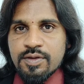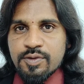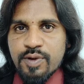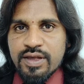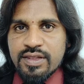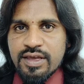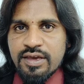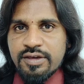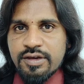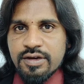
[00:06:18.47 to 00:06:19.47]
So I
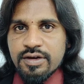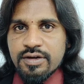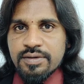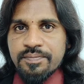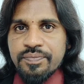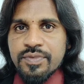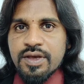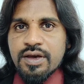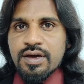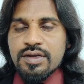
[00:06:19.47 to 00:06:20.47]
say here,
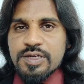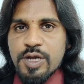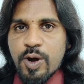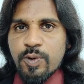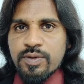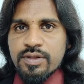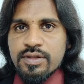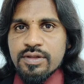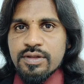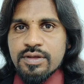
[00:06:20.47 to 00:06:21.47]

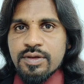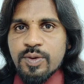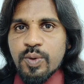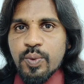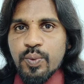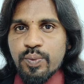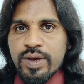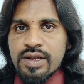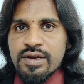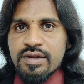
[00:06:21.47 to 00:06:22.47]
doubts
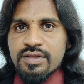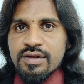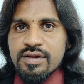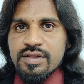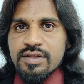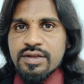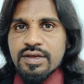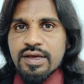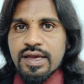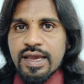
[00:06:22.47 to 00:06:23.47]
will result
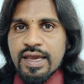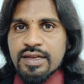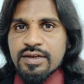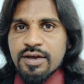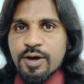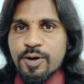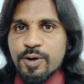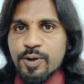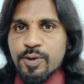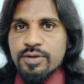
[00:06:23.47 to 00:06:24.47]
in
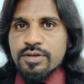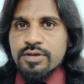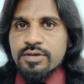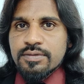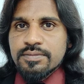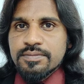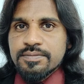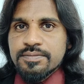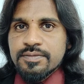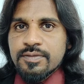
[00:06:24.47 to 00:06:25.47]
growth
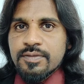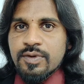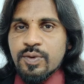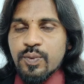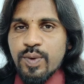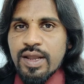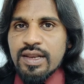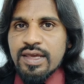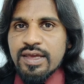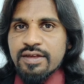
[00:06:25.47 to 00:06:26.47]

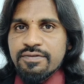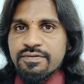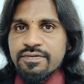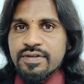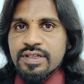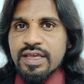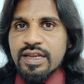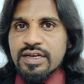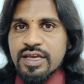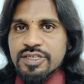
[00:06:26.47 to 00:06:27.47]
only if the
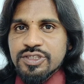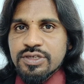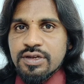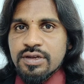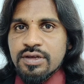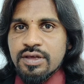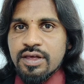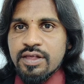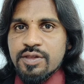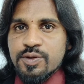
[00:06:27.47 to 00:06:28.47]
intention
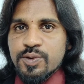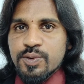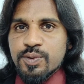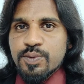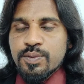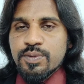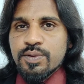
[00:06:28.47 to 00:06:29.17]
is to